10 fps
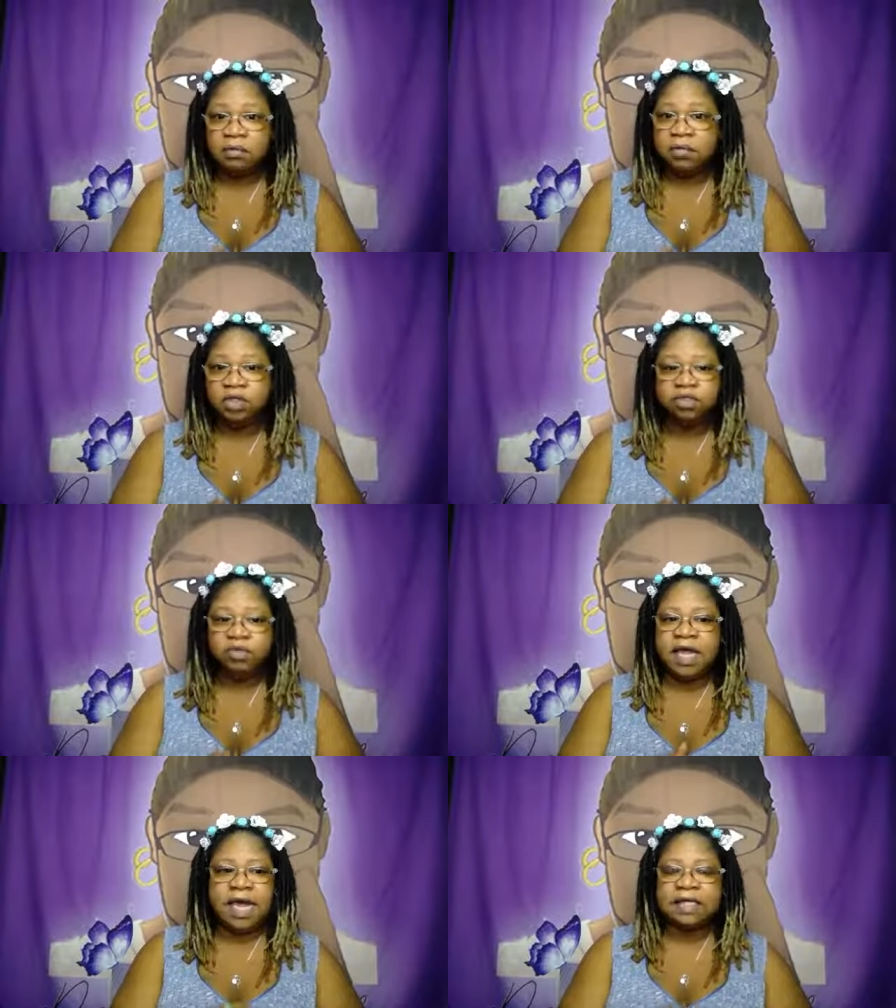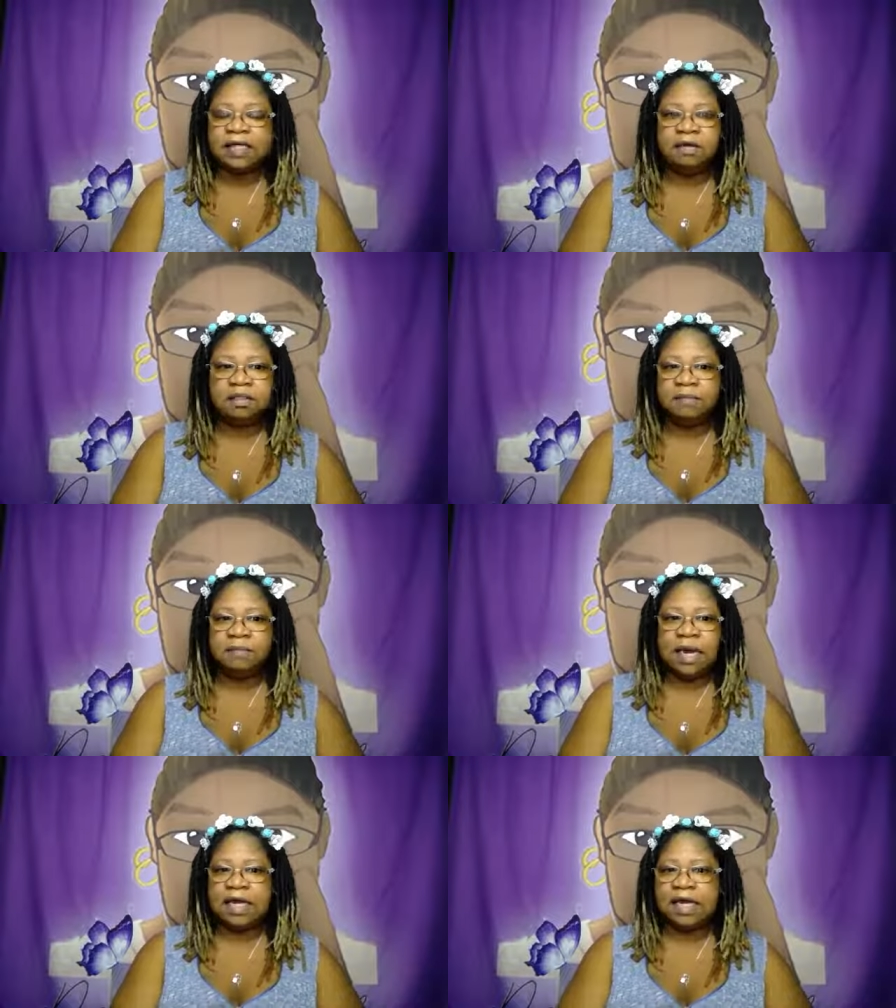But you can't tell
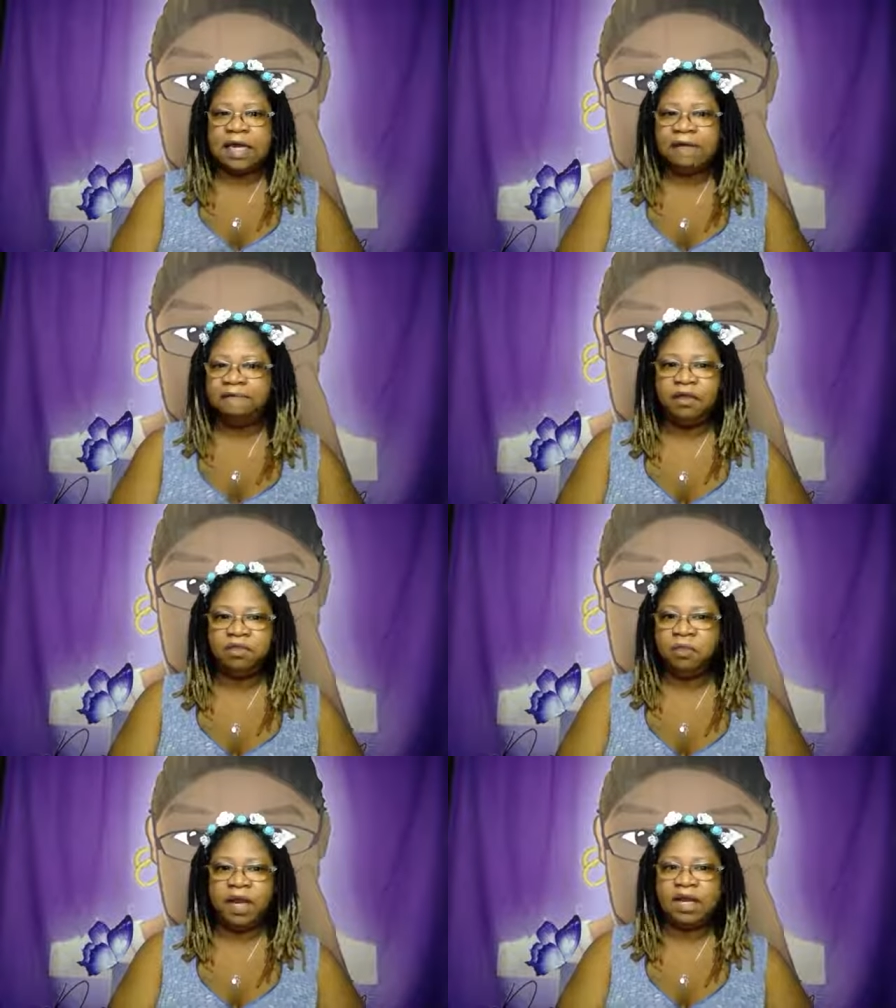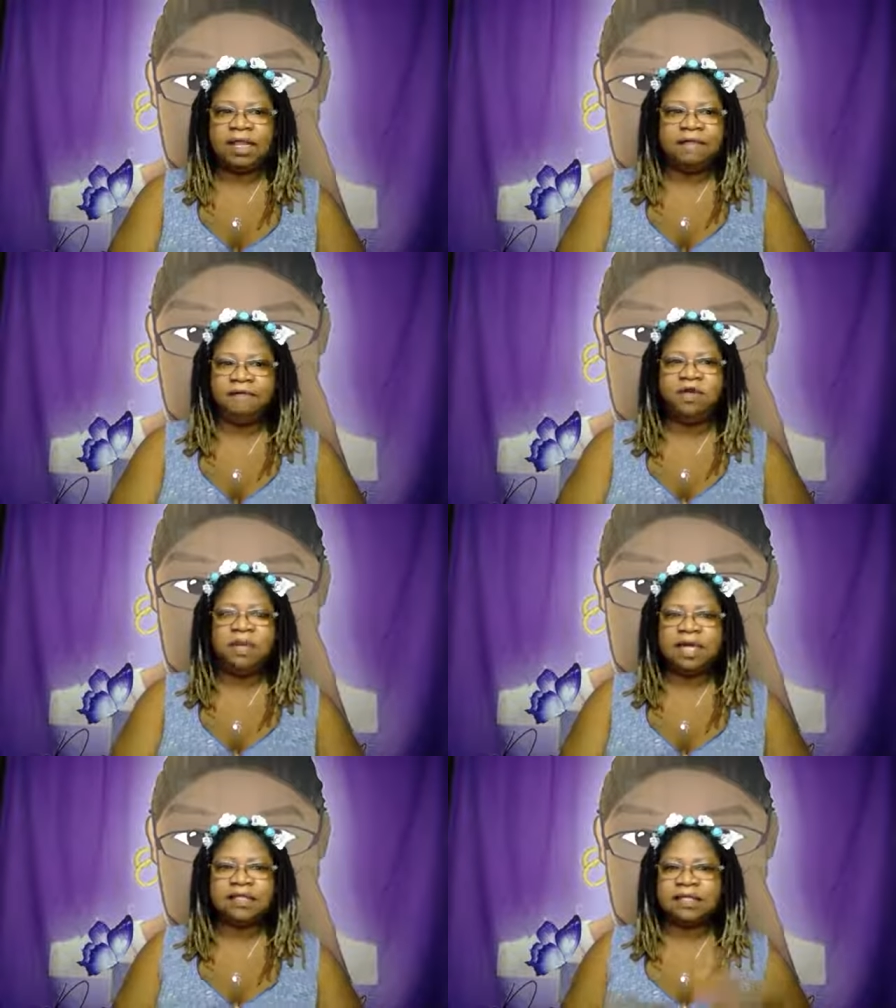somebody to not feel the way that they feel,
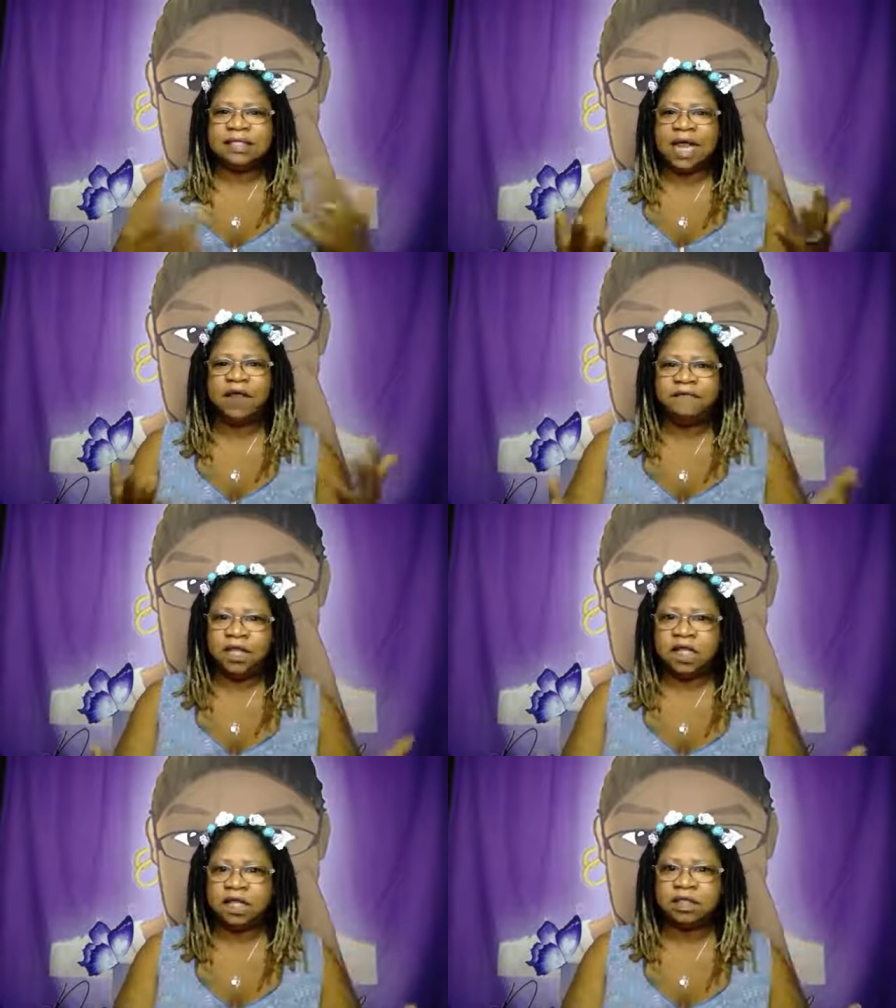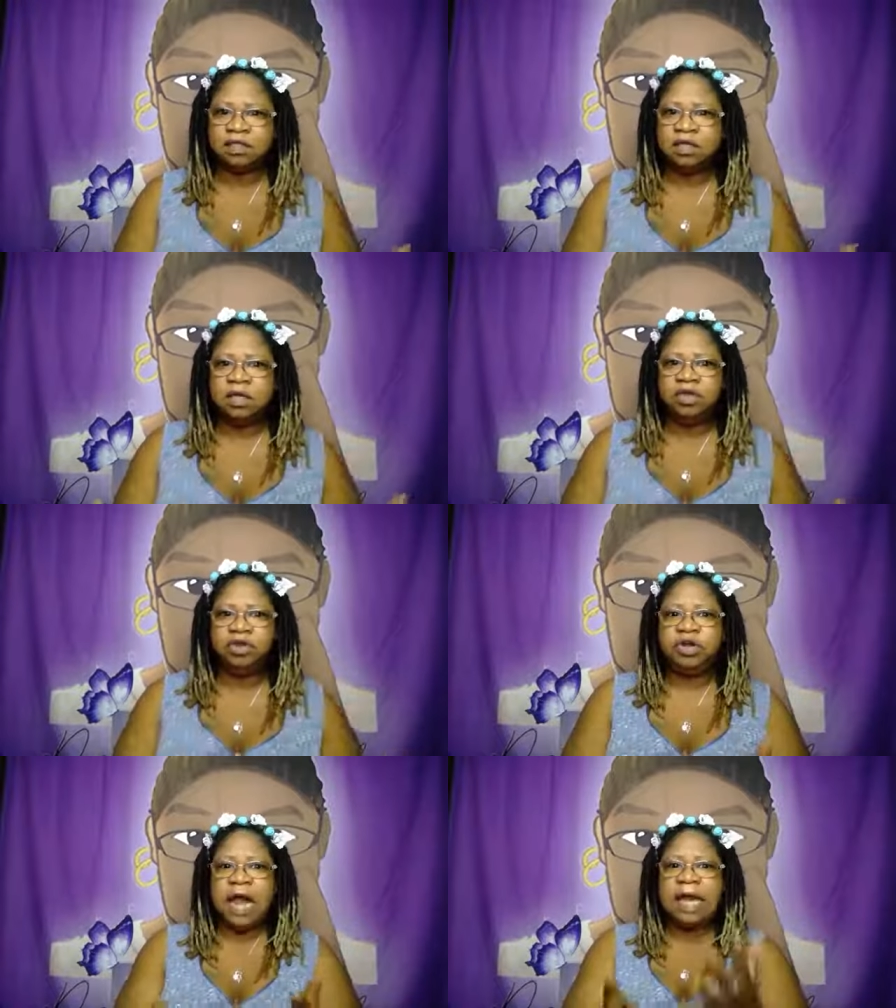because it's their feelings.
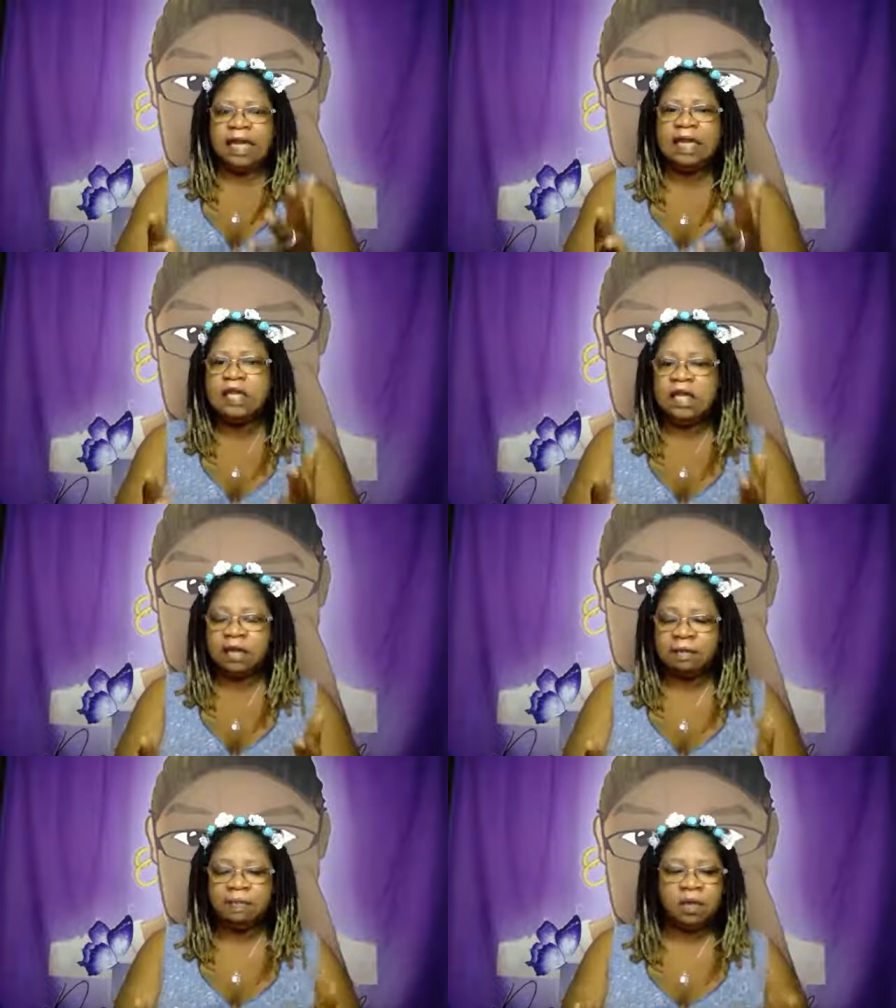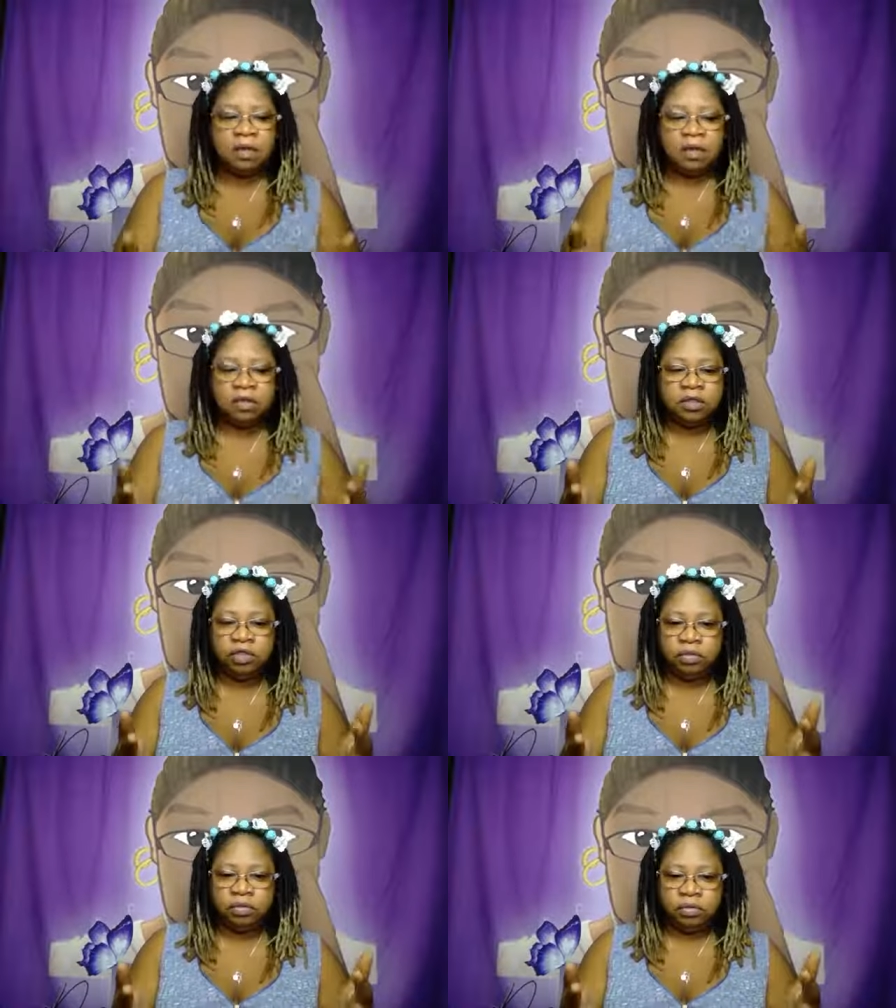You're not in them
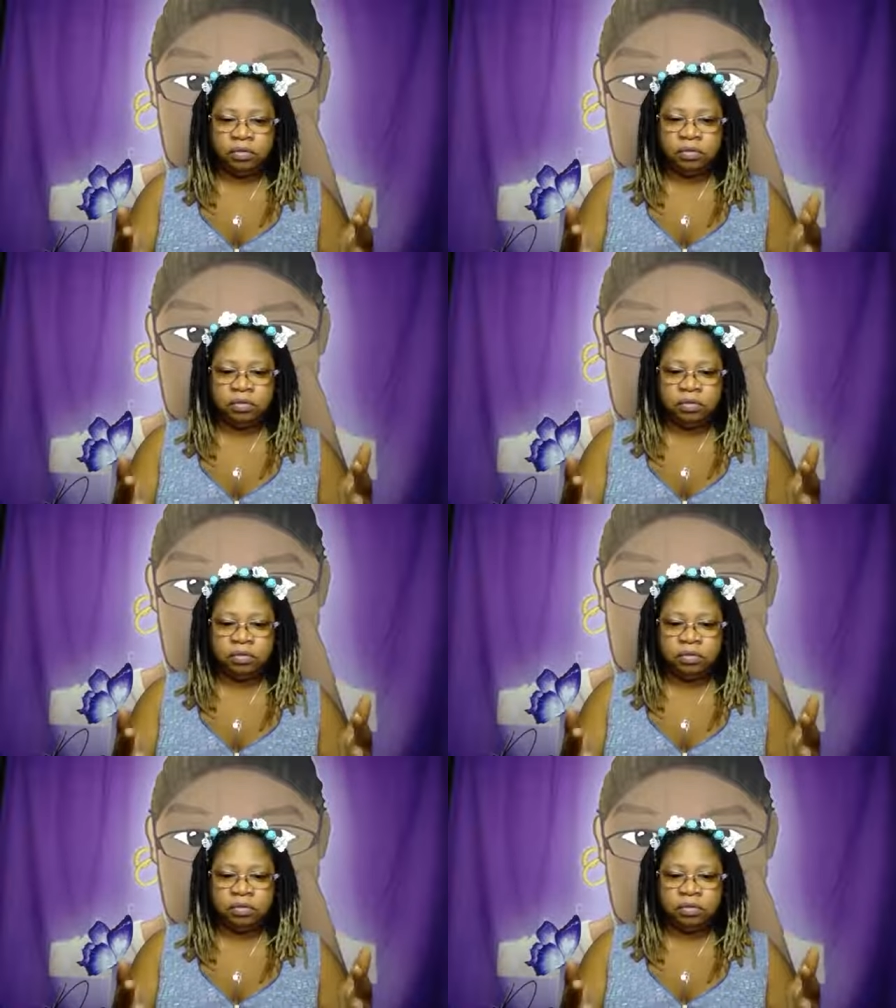to